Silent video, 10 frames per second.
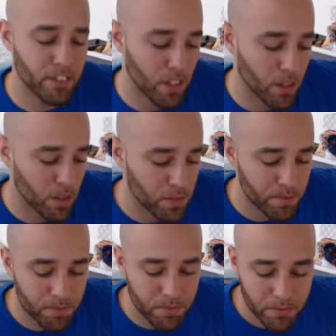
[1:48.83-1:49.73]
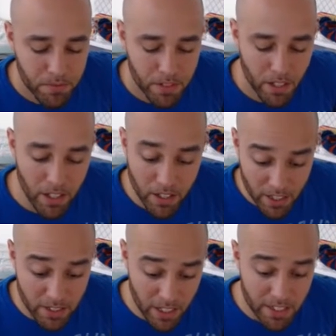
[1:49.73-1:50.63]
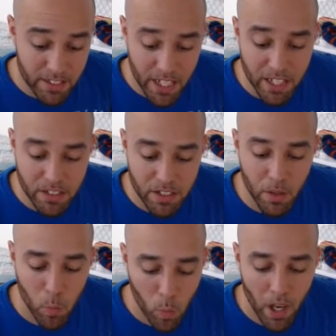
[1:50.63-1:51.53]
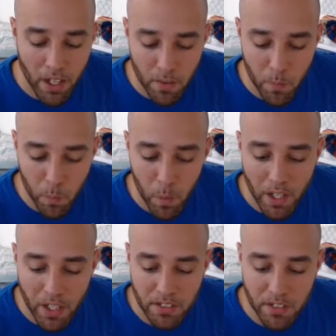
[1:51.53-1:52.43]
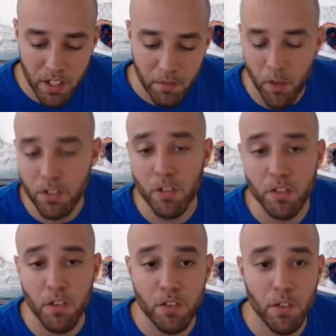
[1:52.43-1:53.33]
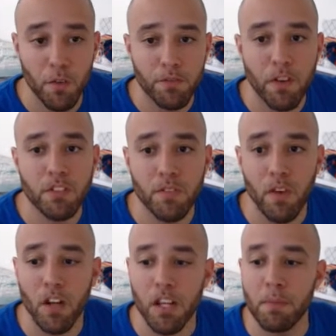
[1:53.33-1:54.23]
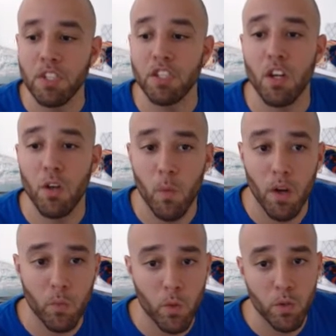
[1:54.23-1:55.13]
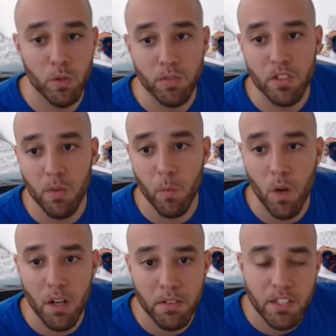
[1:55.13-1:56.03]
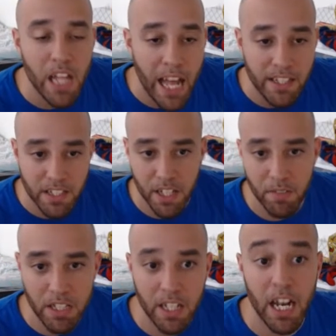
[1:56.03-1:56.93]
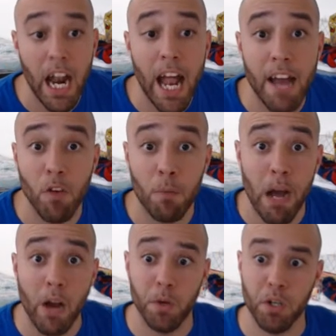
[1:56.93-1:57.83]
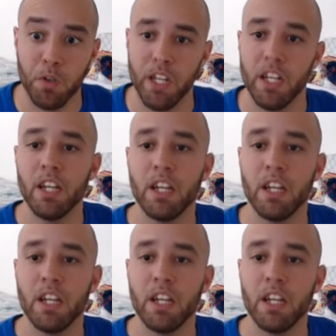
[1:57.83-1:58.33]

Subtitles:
So let's get into what he's good for. So first of all, let me show you what runes and what stats and everything that I have on my Raccoony.